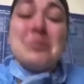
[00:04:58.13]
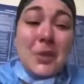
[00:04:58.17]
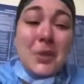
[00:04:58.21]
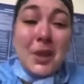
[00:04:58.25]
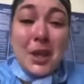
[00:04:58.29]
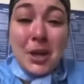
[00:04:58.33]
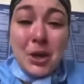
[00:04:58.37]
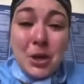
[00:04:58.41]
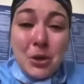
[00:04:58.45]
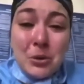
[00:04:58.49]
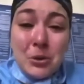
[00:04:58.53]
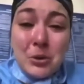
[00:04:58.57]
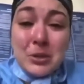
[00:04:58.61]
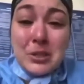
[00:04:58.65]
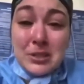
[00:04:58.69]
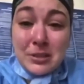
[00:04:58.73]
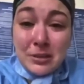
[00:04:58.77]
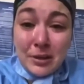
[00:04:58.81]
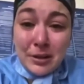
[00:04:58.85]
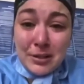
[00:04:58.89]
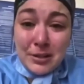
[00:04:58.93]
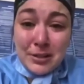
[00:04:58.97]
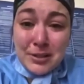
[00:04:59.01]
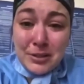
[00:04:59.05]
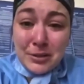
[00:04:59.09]
who is
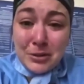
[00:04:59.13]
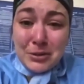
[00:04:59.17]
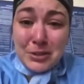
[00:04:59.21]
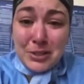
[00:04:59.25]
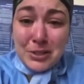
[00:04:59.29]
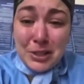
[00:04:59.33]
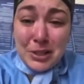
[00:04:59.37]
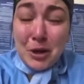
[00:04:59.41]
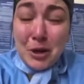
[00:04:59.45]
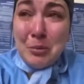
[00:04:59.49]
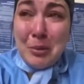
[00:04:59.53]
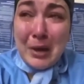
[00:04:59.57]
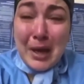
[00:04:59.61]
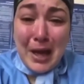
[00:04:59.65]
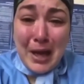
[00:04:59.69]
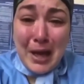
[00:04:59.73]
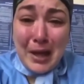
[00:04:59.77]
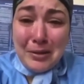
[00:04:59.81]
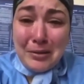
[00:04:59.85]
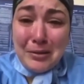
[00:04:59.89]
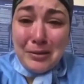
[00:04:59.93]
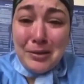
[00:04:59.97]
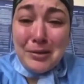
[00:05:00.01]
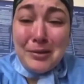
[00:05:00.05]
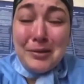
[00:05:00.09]
not a
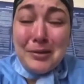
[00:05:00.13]
sociopath?